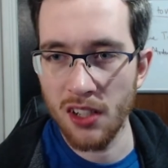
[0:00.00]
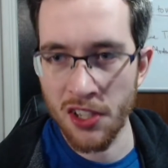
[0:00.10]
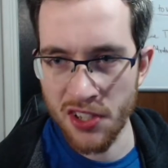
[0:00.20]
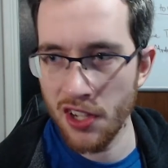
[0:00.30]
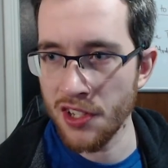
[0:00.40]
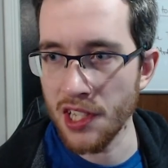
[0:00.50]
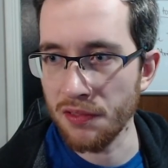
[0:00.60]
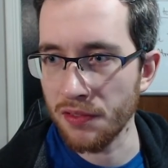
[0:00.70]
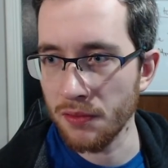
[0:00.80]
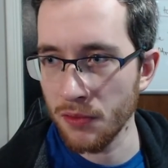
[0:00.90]

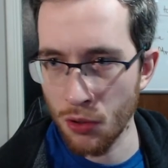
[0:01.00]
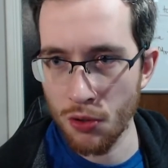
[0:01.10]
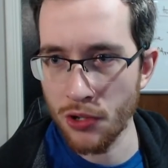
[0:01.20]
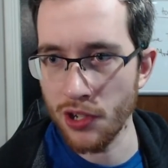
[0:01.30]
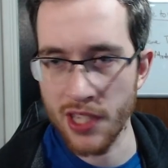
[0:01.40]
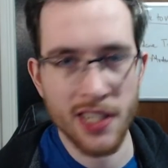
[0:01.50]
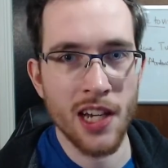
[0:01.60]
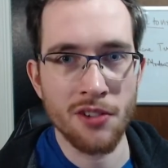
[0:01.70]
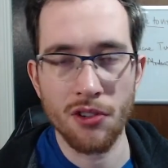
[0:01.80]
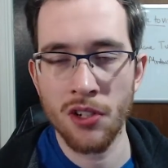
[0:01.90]
assertive, cautious,
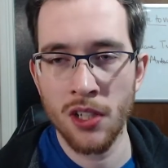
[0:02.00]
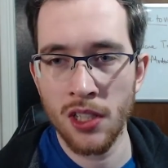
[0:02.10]
etc.